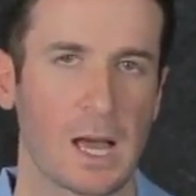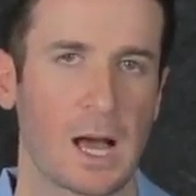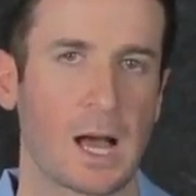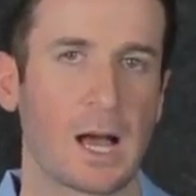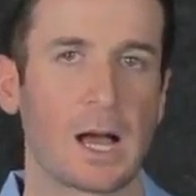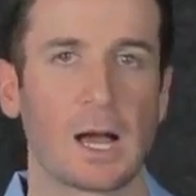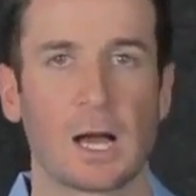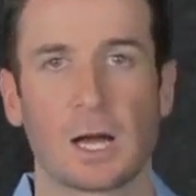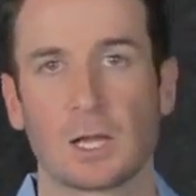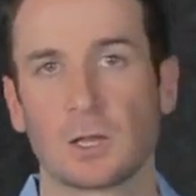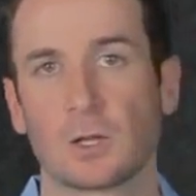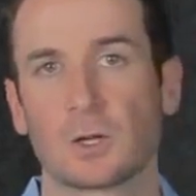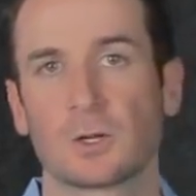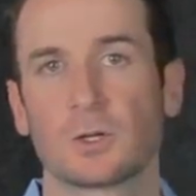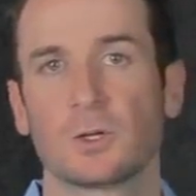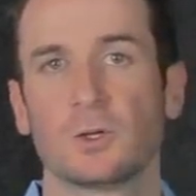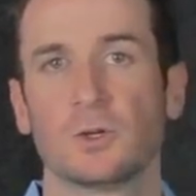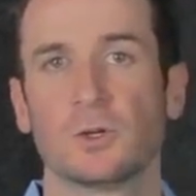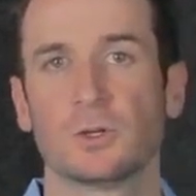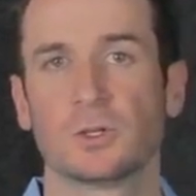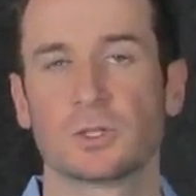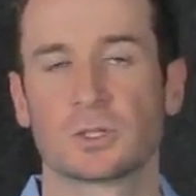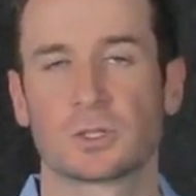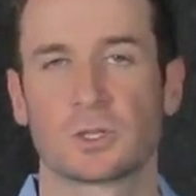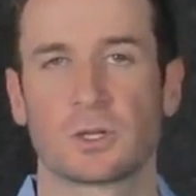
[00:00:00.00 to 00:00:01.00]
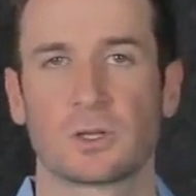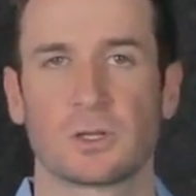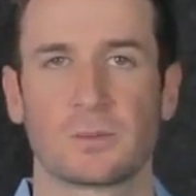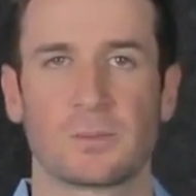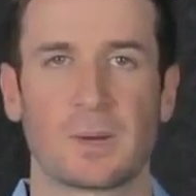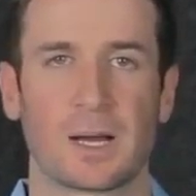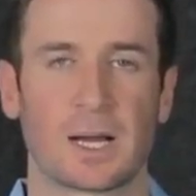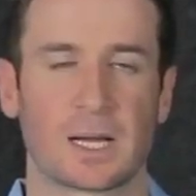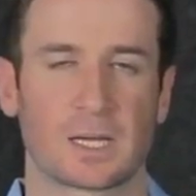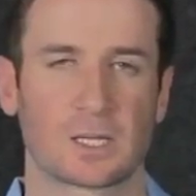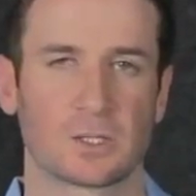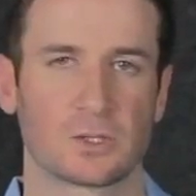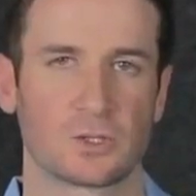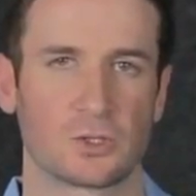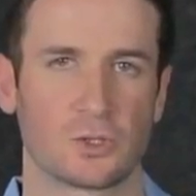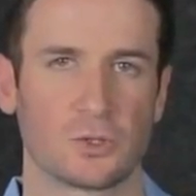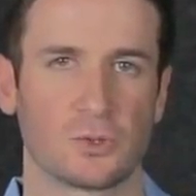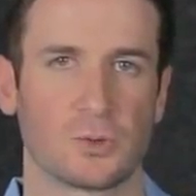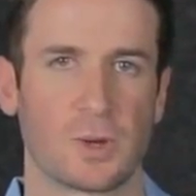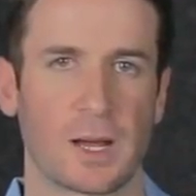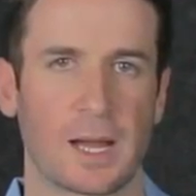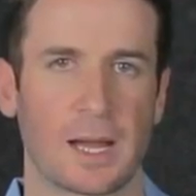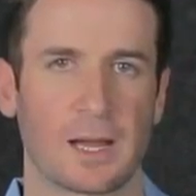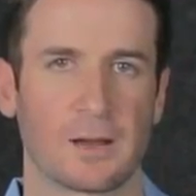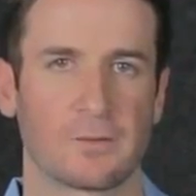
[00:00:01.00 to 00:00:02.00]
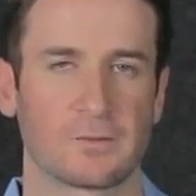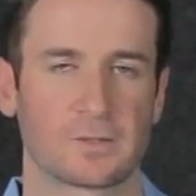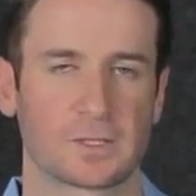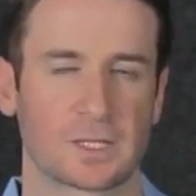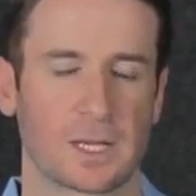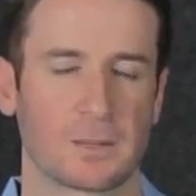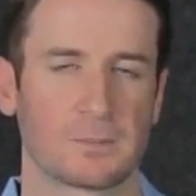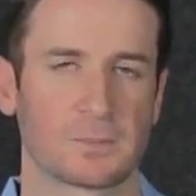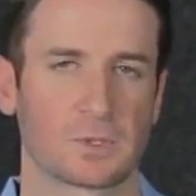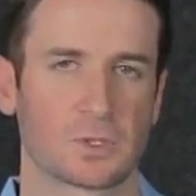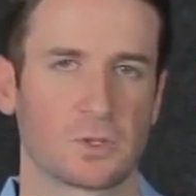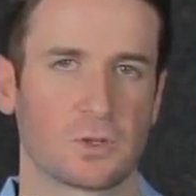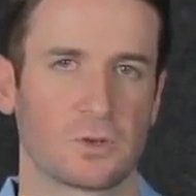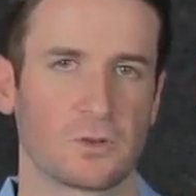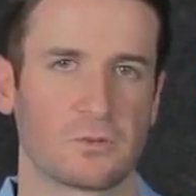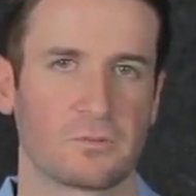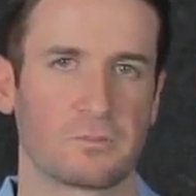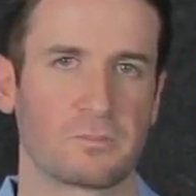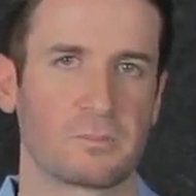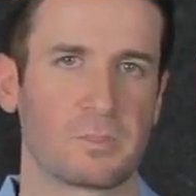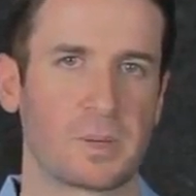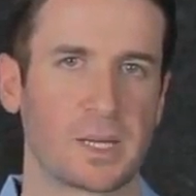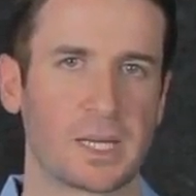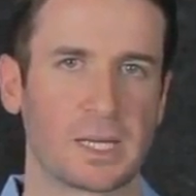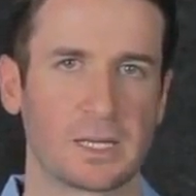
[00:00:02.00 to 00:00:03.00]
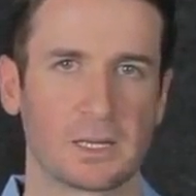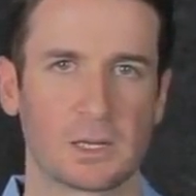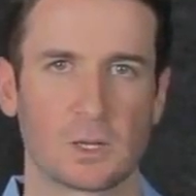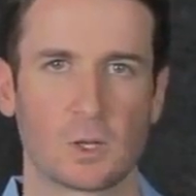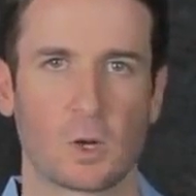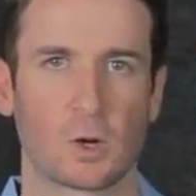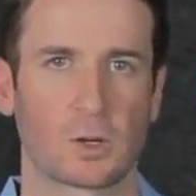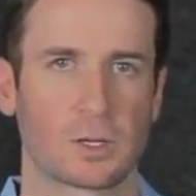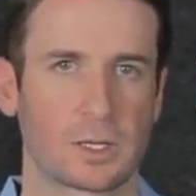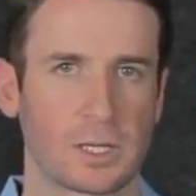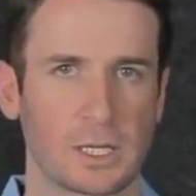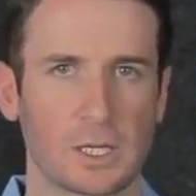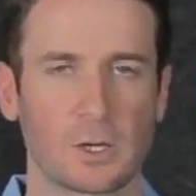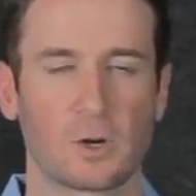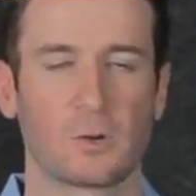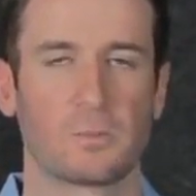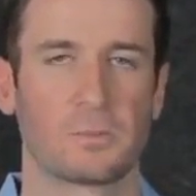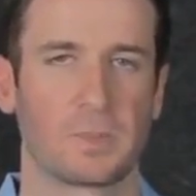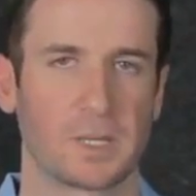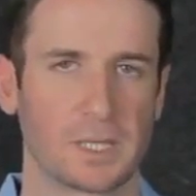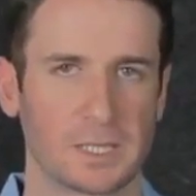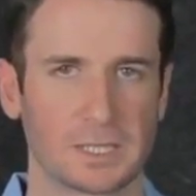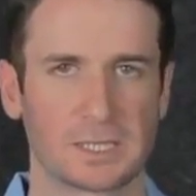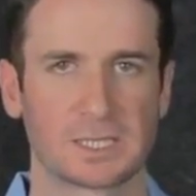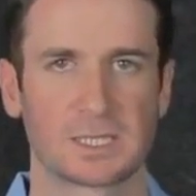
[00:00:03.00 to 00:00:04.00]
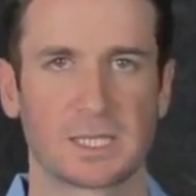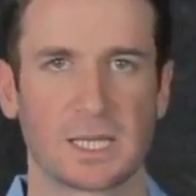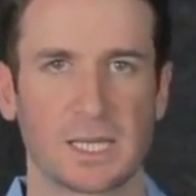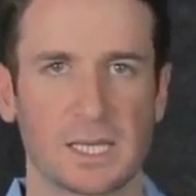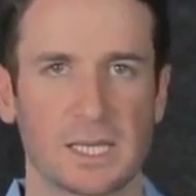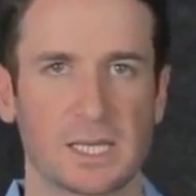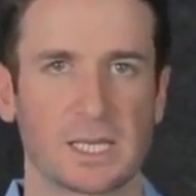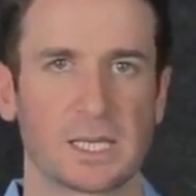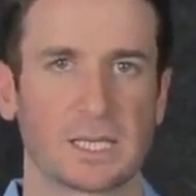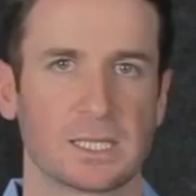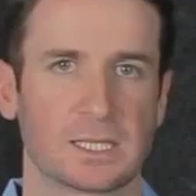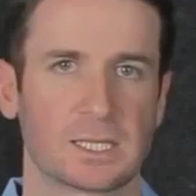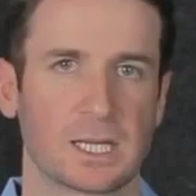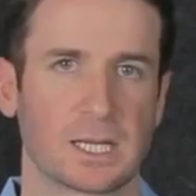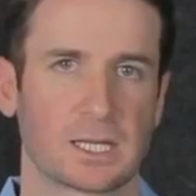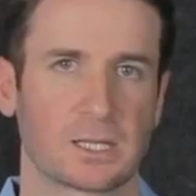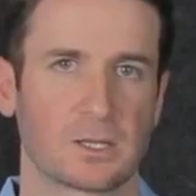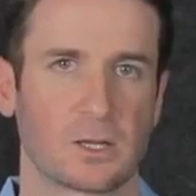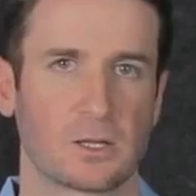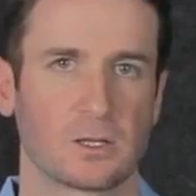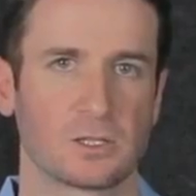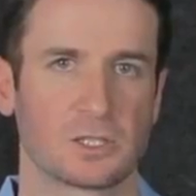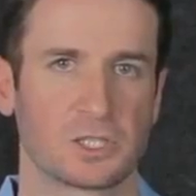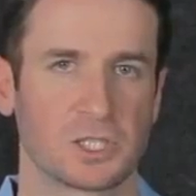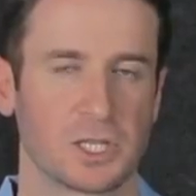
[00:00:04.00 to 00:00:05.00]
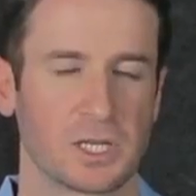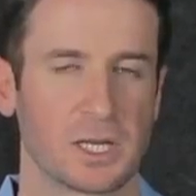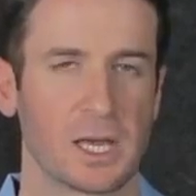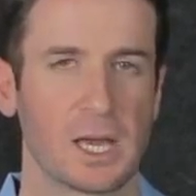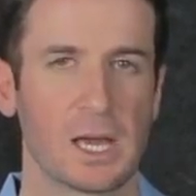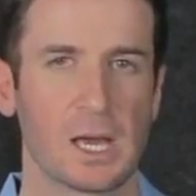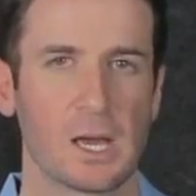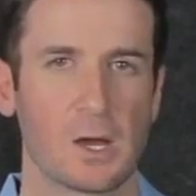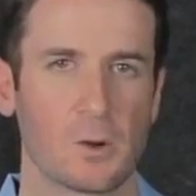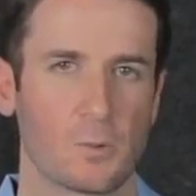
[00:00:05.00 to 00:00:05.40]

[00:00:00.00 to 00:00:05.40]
A lot of units on the market do have some sort of pin locking or pin seeking technology.